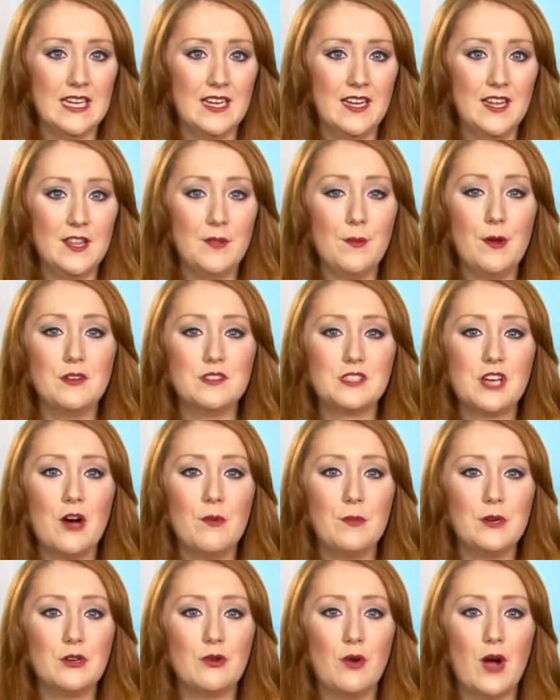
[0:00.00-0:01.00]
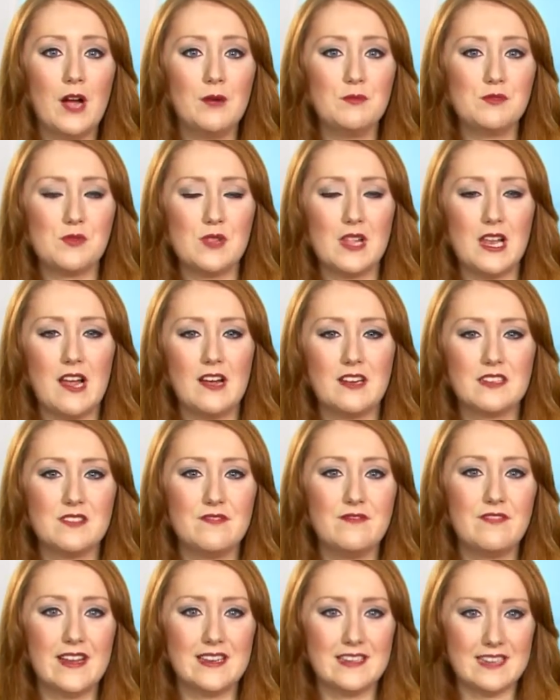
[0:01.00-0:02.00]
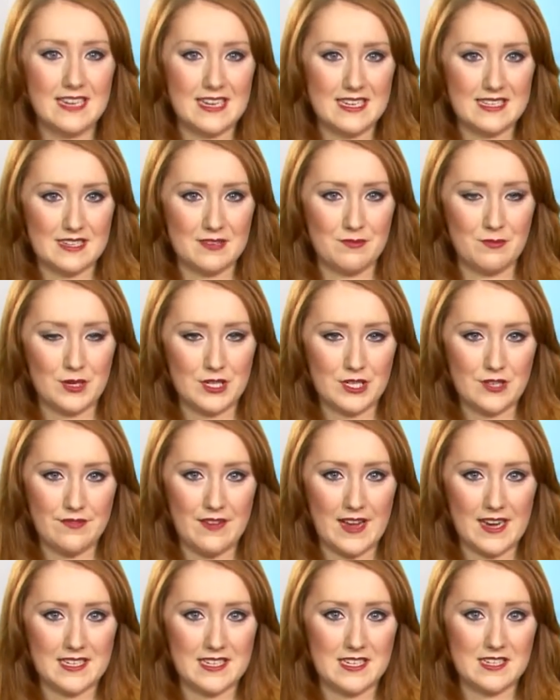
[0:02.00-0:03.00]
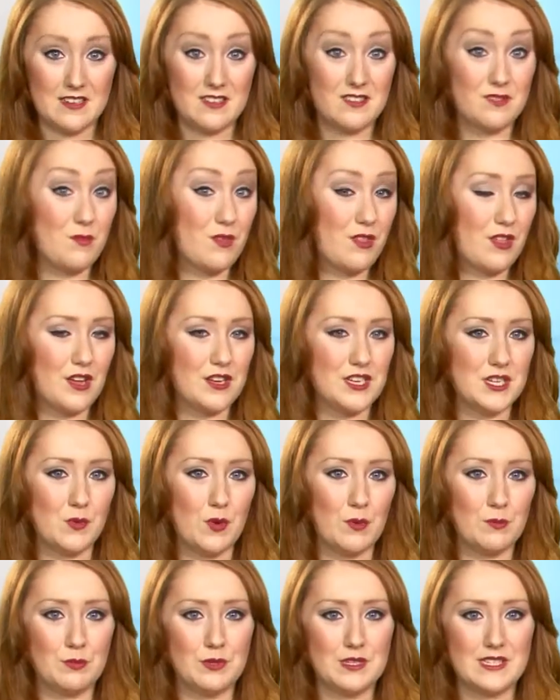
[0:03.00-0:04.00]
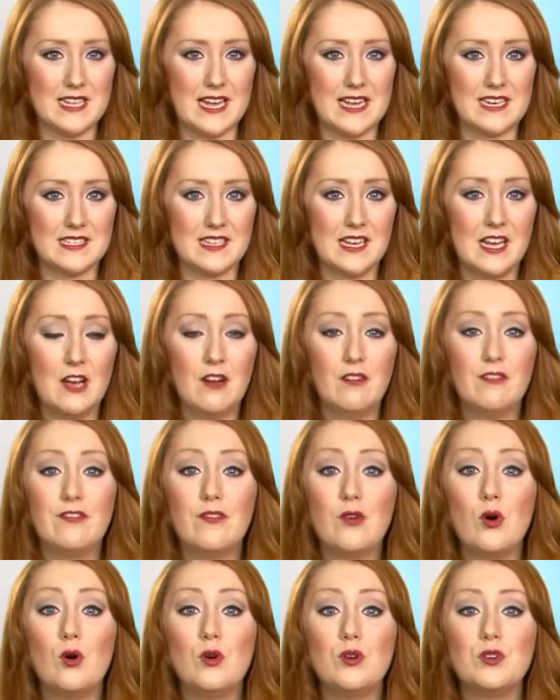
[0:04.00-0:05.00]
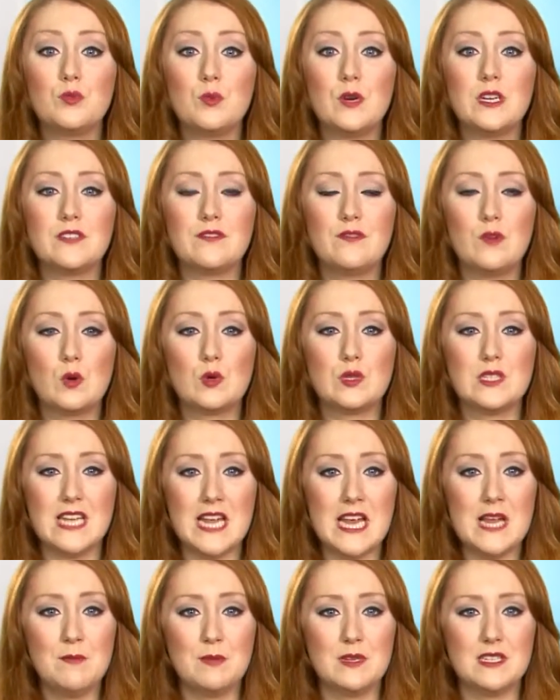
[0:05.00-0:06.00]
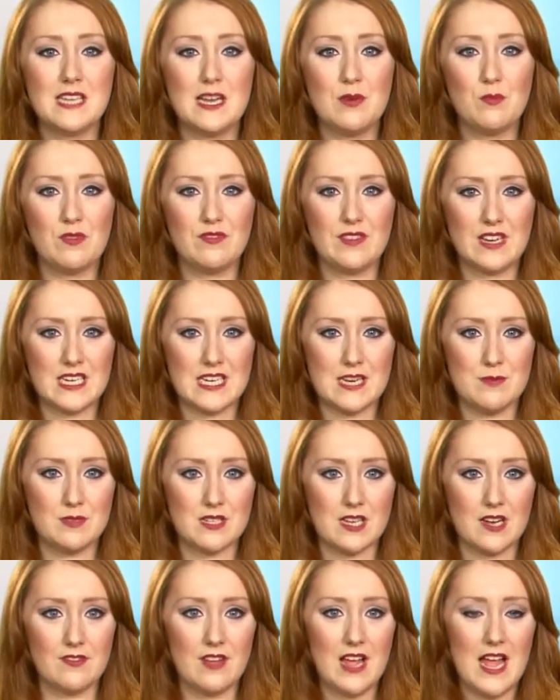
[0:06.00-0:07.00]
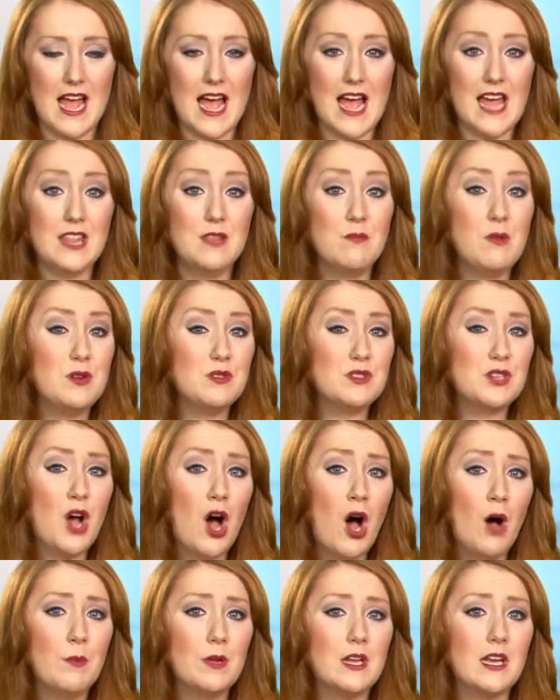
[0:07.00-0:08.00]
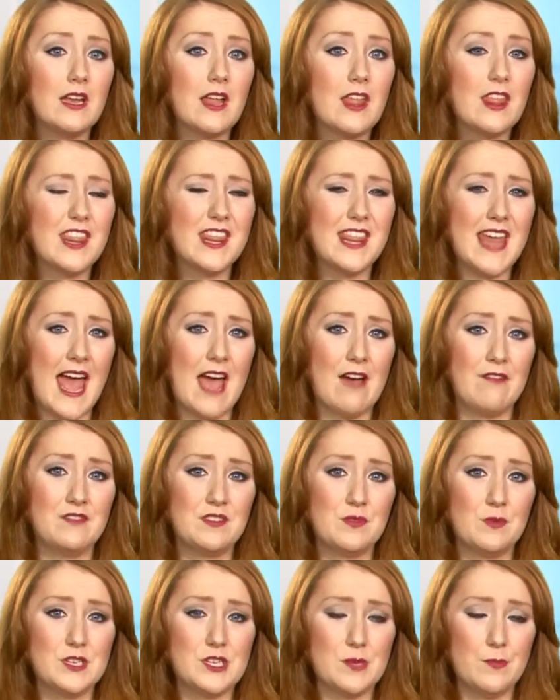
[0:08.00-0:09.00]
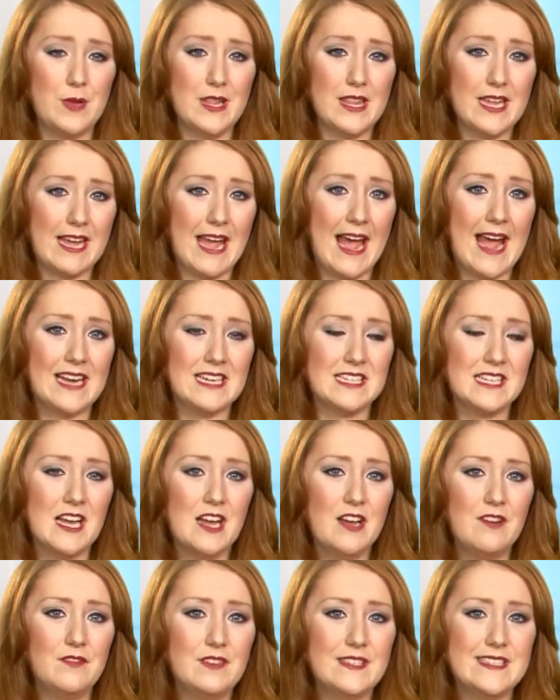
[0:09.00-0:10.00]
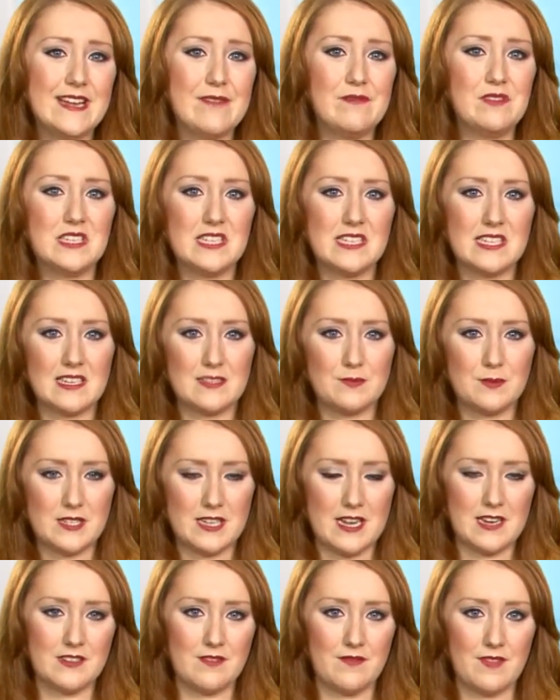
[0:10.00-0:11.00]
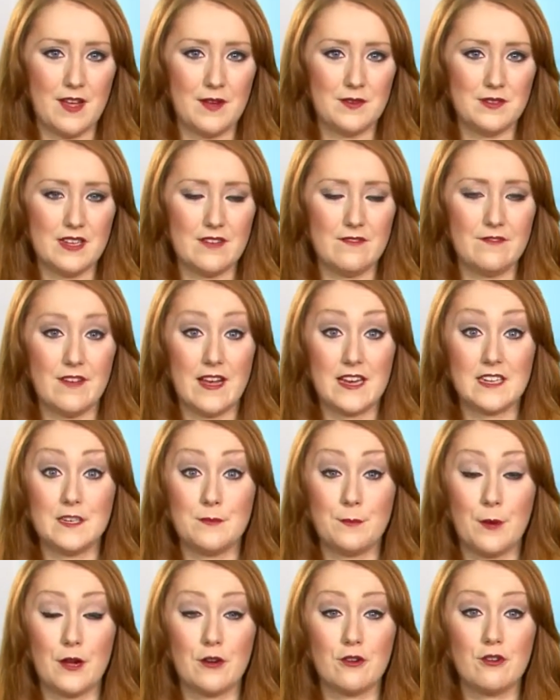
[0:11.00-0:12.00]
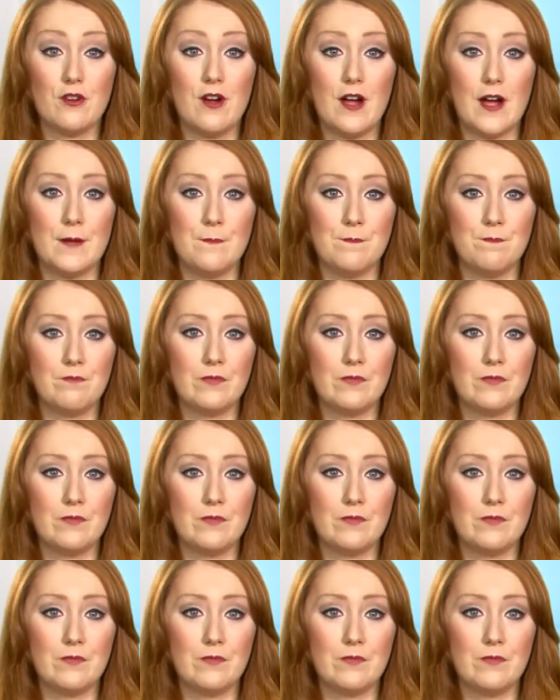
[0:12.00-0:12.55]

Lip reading: The most common crimes were the likes of vandalism, which affected some 31%, fraud, which 14% were victims of, and the most common, theft, which had been the case for 76% of those affected by crime.